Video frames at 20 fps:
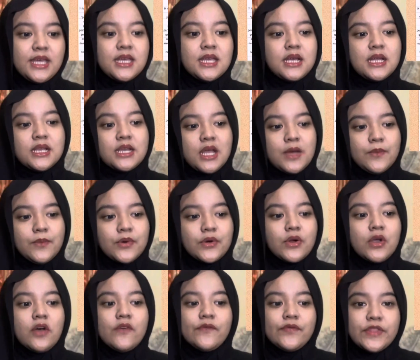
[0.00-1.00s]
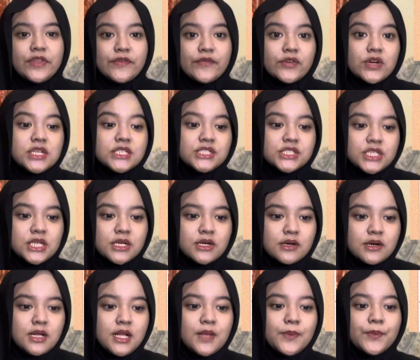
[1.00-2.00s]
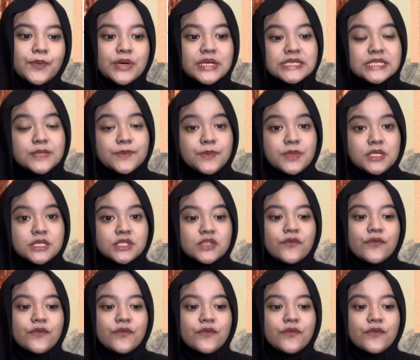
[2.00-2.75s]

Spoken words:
a number of different general principles